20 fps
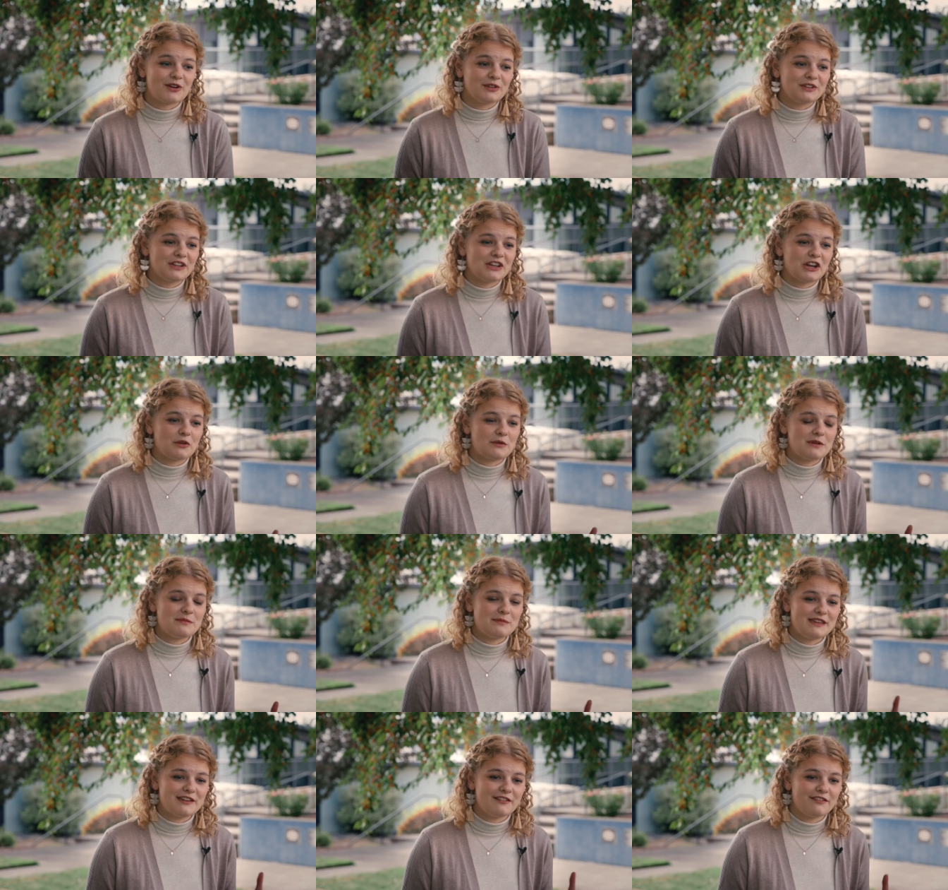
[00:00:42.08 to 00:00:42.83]
only are
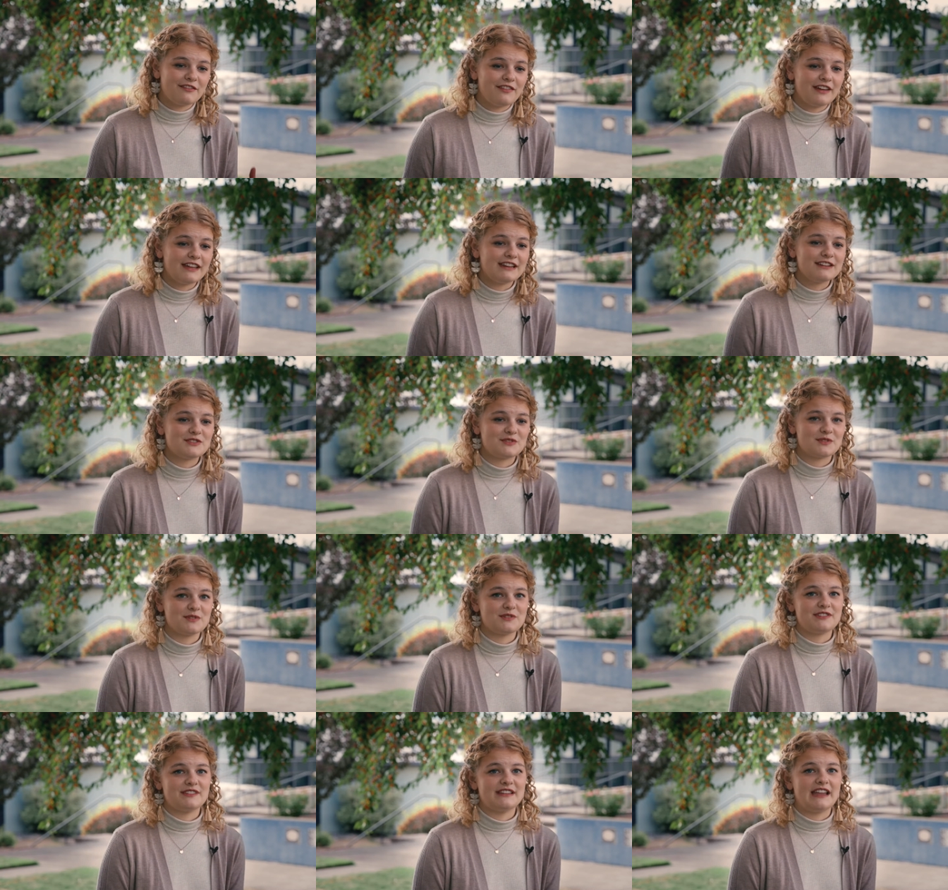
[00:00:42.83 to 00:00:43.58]
we being fed
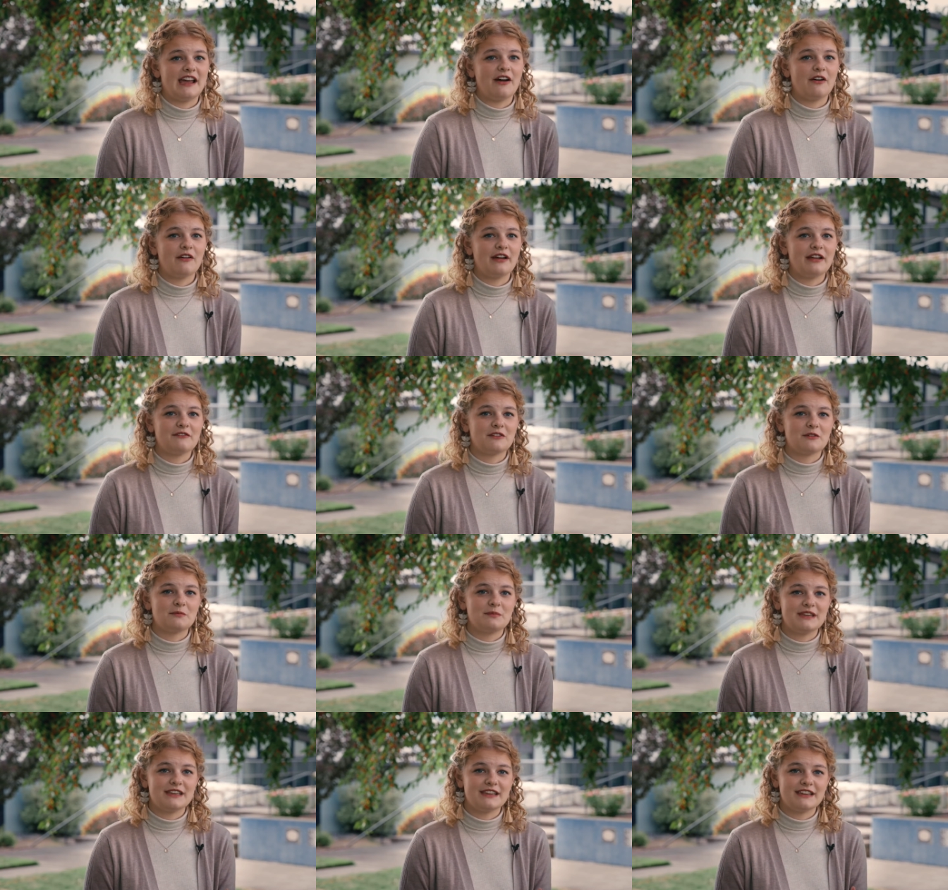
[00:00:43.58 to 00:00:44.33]
truth now and
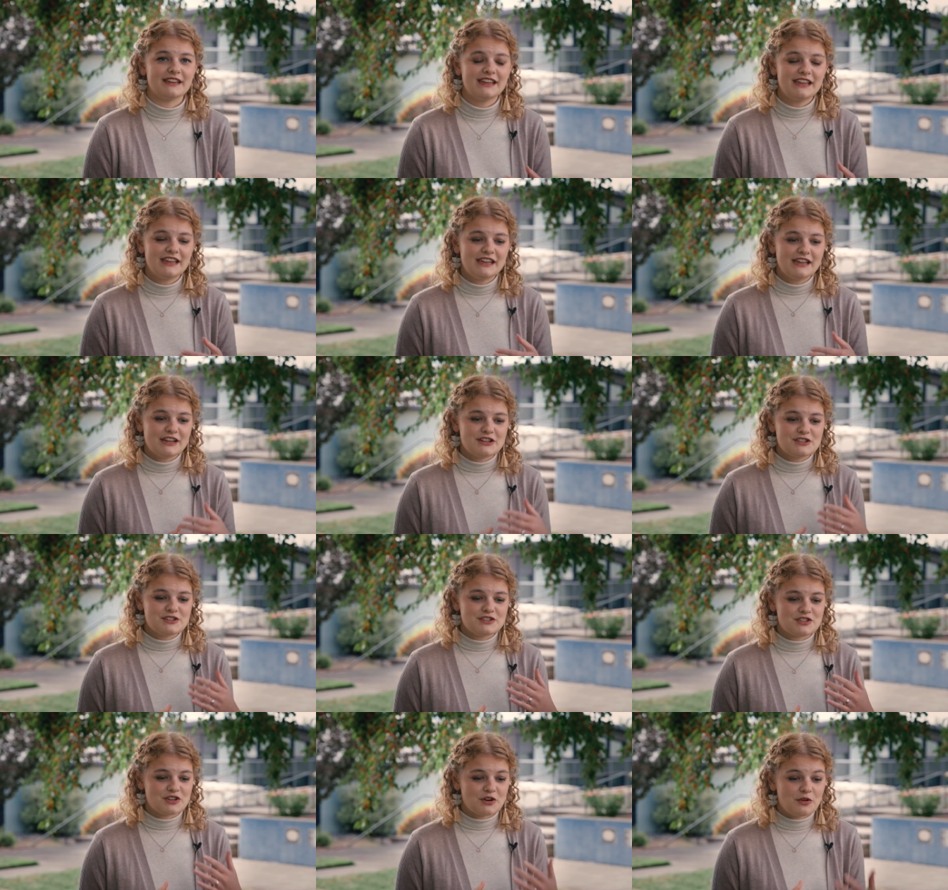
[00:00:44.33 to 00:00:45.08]
we're being
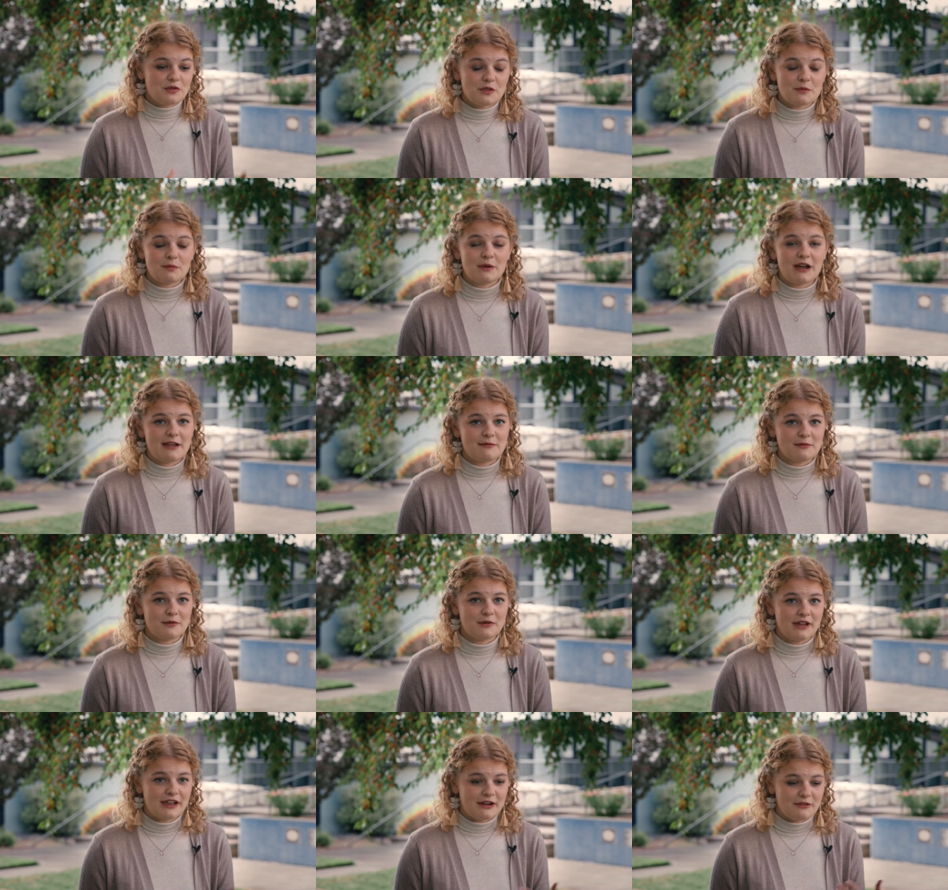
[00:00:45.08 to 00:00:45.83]
shown the
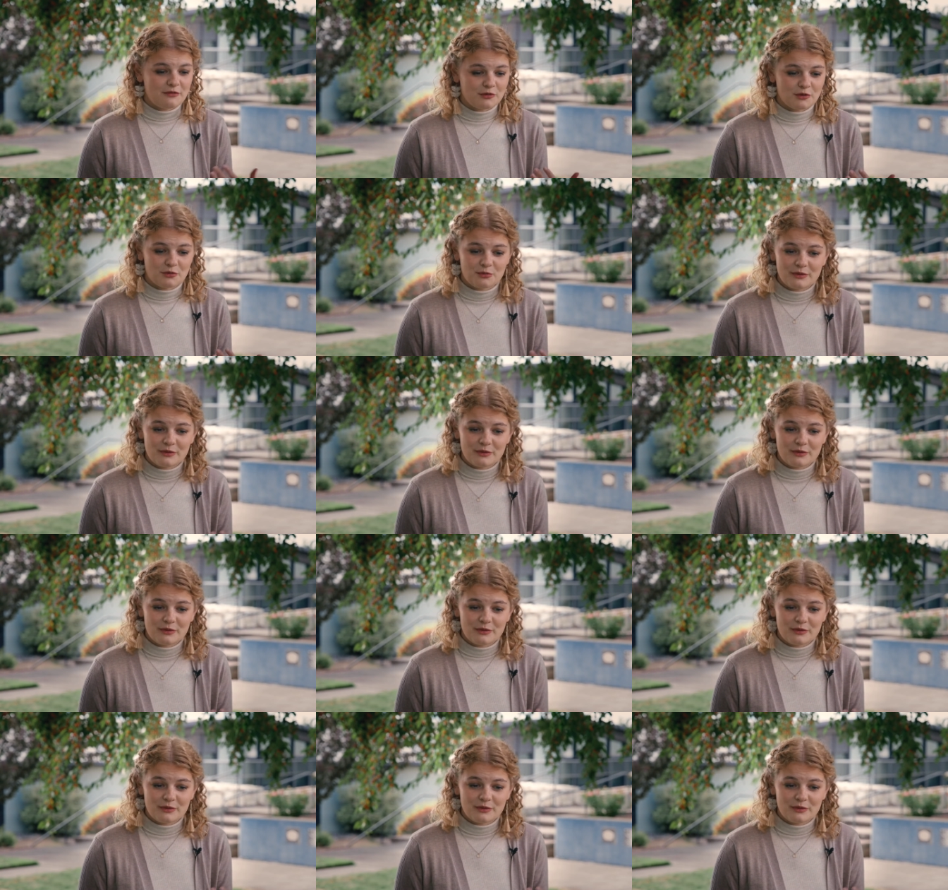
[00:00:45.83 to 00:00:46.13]
Bible and we're